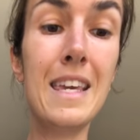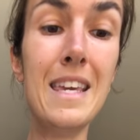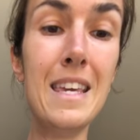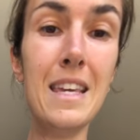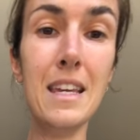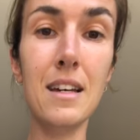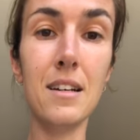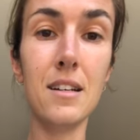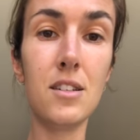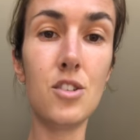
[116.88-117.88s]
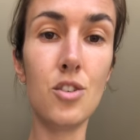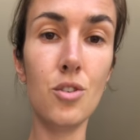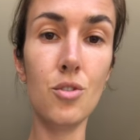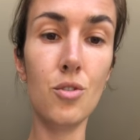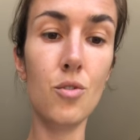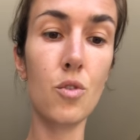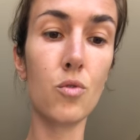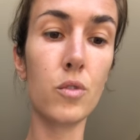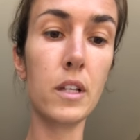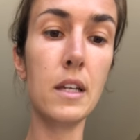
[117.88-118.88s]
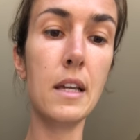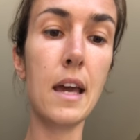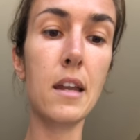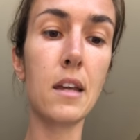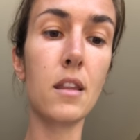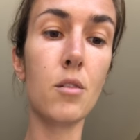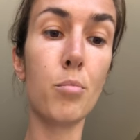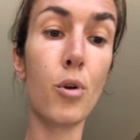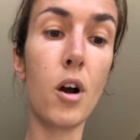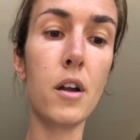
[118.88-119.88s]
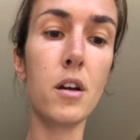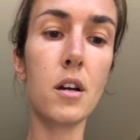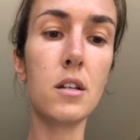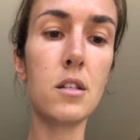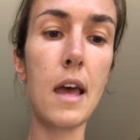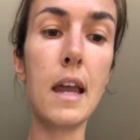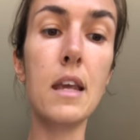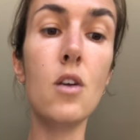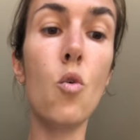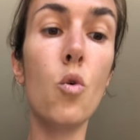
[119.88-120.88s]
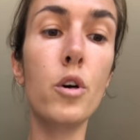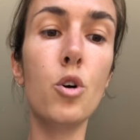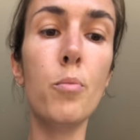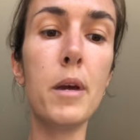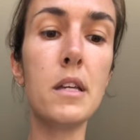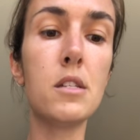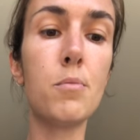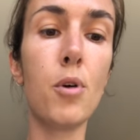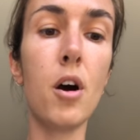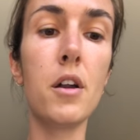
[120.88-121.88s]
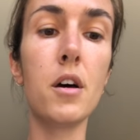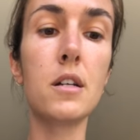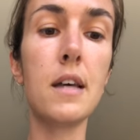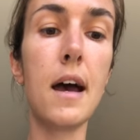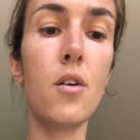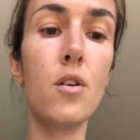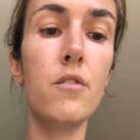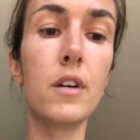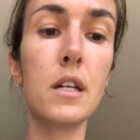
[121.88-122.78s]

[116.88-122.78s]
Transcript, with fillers: key to really getting the product, any oil-based product out of